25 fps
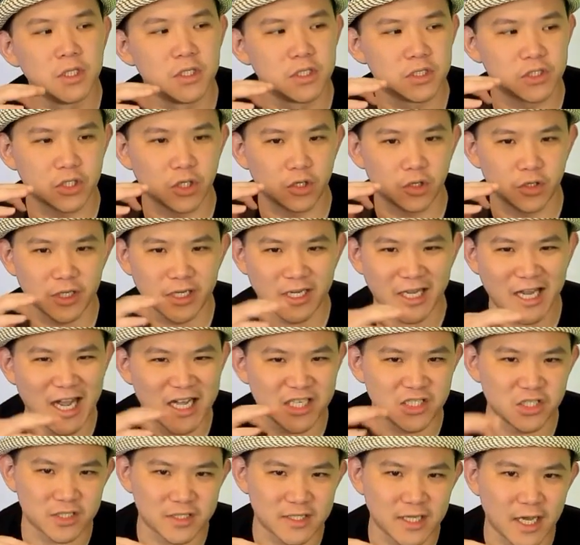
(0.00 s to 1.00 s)
So it
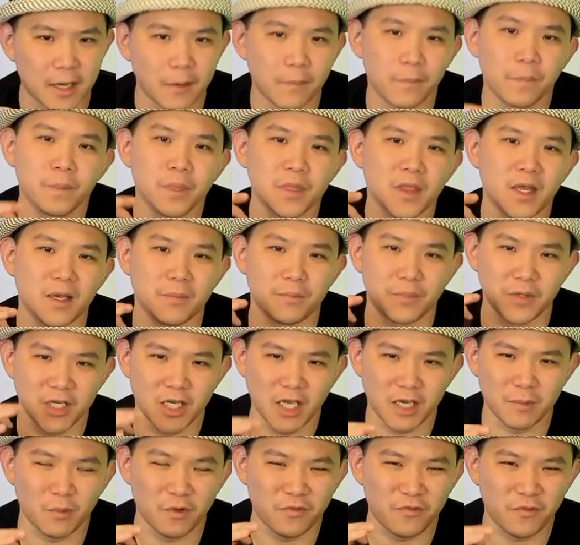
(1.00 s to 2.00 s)
catches up. It
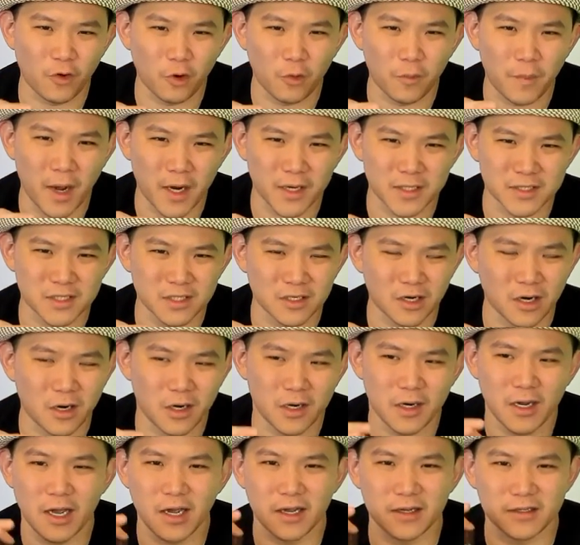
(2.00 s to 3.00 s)
became a full body
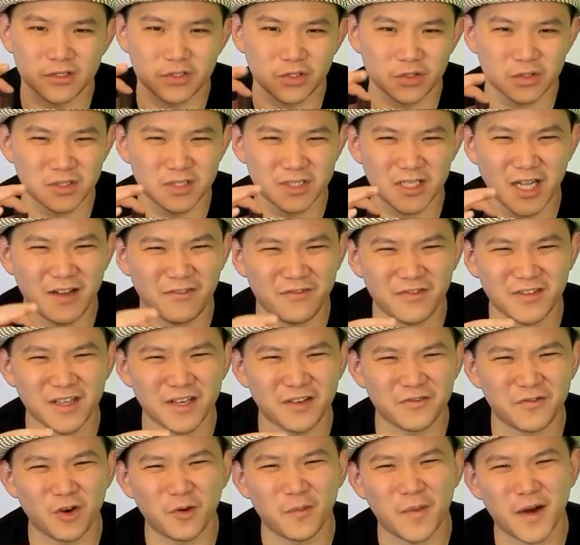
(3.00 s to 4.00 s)
cigar. Uh, so it's definitely
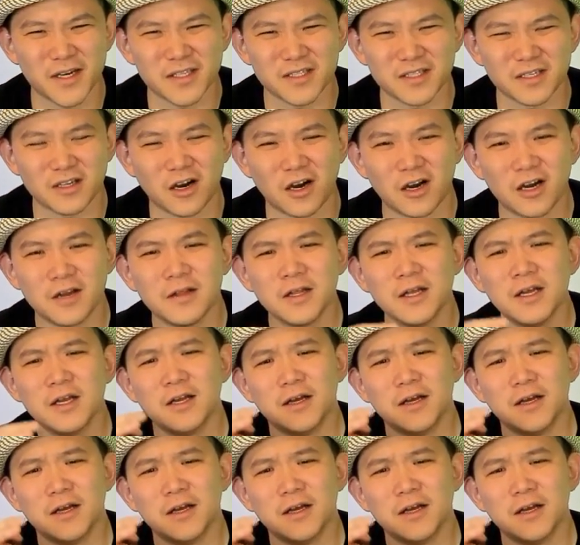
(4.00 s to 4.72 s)
a full body cigar.